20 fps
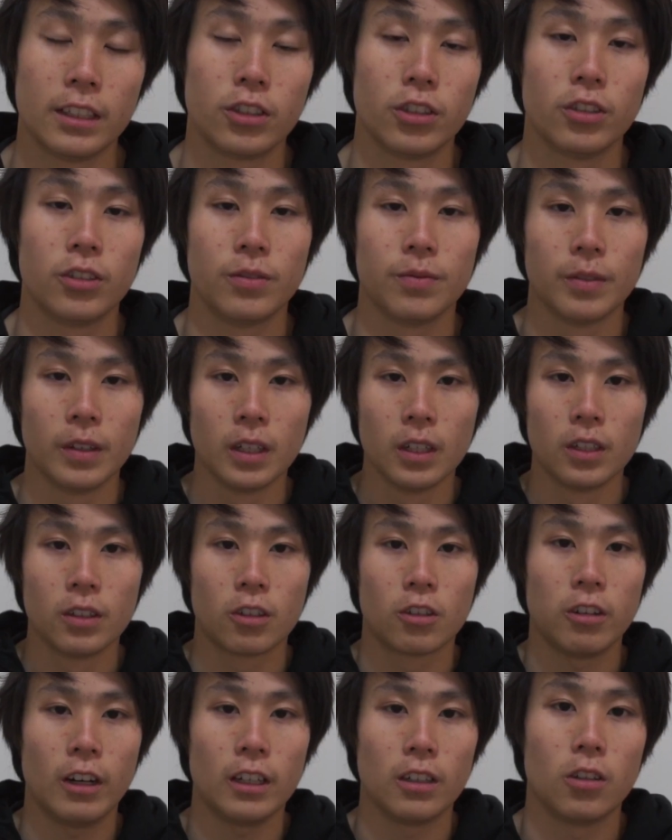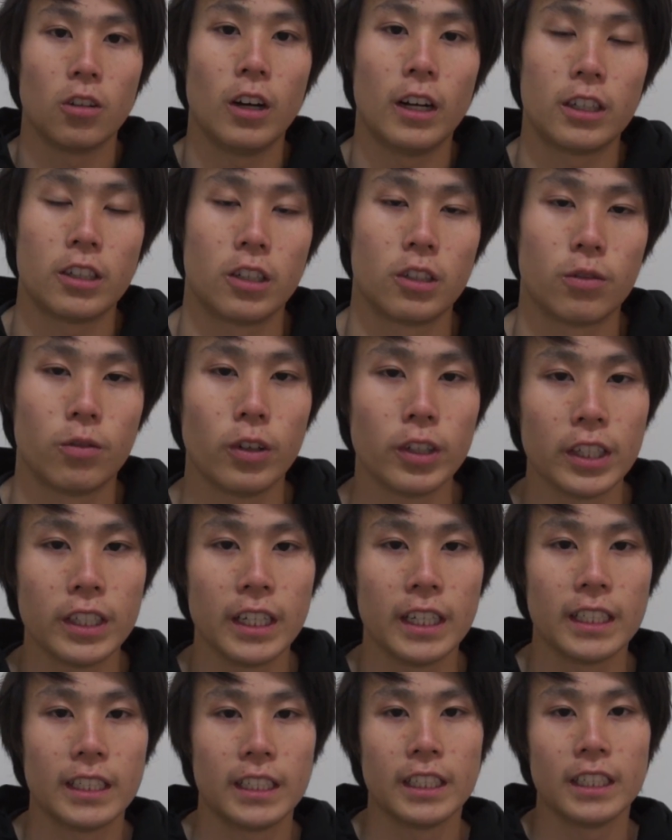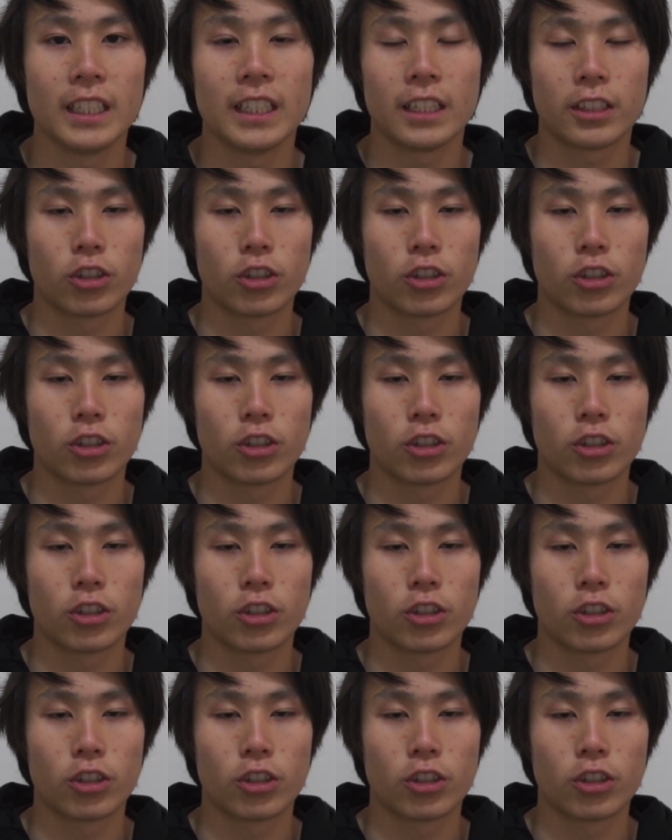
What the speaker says: to create light trails, what you need is a